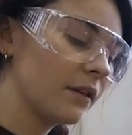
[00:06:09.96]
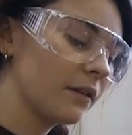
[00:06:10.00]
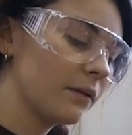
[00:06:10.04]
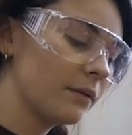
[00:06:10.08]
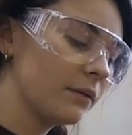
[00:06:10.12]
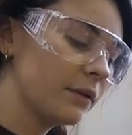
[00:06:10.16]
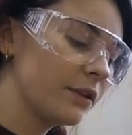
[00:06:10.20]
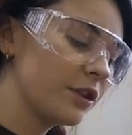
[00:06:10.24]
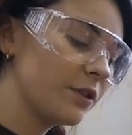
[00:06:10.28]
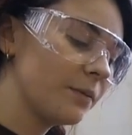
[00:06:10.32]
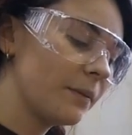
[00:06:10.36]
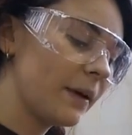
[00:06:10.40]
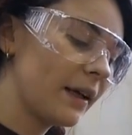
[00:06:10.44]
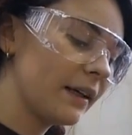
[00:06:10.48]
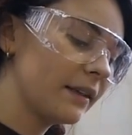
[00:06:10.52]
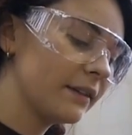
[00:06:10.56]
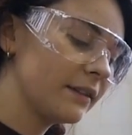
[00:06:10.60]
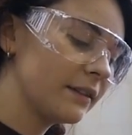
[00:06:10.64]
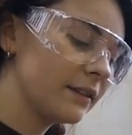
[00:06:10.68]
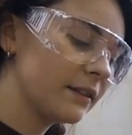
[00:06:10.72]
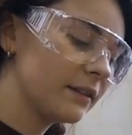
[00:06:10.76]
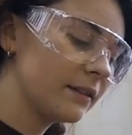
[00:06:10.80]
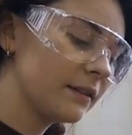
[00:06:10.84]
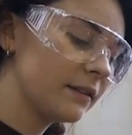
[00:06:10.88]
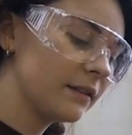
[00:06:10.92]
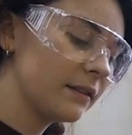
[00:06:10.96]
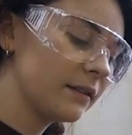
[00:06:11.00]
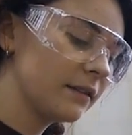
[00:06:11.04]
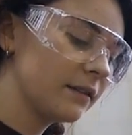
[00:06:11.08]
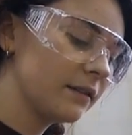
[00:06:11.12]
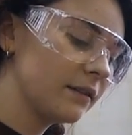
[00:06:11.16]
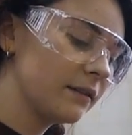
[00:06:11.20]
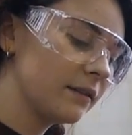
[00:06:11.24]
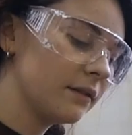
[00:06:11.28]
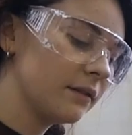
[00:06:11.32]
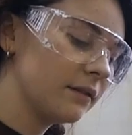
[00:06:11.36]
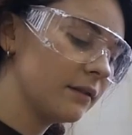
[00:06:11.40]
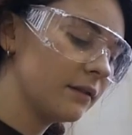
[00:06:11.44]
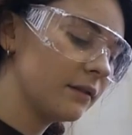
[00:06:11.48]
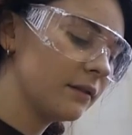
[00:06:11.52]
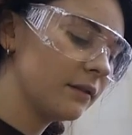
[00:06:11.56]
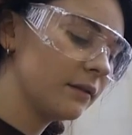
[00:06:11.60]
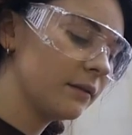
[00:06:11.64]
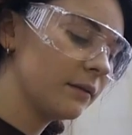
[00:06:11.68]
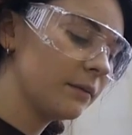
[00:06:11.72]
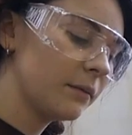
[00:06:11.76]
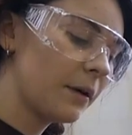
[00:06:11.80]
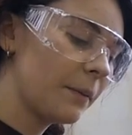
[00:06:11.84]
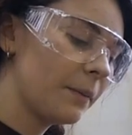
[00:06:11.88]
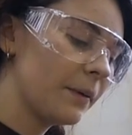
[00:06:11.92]
which makes
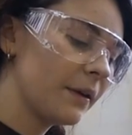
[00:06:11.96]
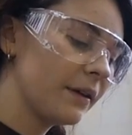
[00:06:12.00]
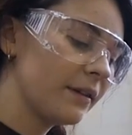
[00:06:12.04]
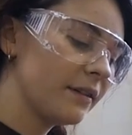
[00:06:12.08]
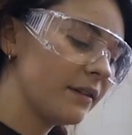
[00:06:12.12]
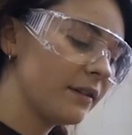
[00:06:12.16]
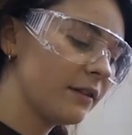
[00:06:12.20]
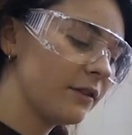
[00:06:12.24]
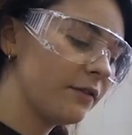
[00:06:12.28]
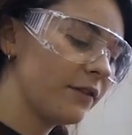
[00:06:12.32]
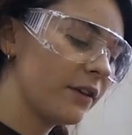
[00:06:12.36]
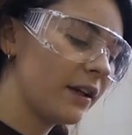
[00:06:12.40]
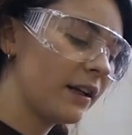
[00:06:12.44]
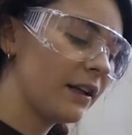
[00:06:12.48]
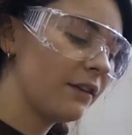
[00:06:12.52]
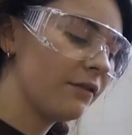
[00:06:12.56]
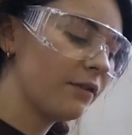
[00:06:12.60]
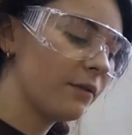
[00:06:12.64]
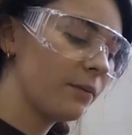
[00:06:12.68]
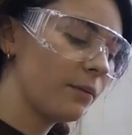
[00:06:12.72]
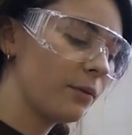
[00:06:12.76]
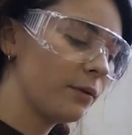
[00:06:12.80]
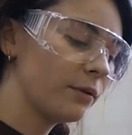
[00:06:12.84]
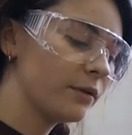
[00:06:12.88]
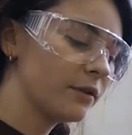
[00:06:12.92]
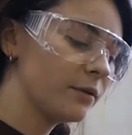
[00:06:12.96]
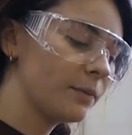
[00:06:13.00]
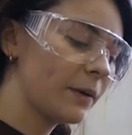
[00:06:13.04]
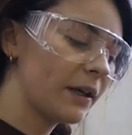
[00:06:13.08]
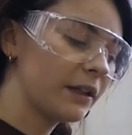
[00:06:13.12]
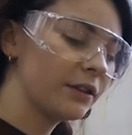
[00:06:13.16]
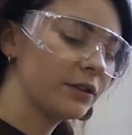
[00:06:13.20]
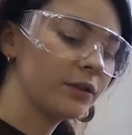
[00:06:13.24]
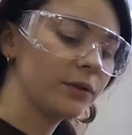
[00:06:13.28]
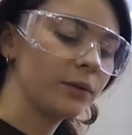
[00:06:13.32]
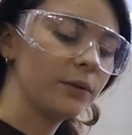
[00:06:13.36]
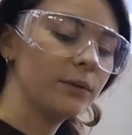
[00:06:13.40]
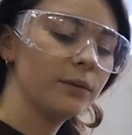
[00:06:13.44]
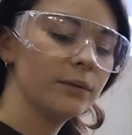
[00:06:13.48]
my pieces feel even more special.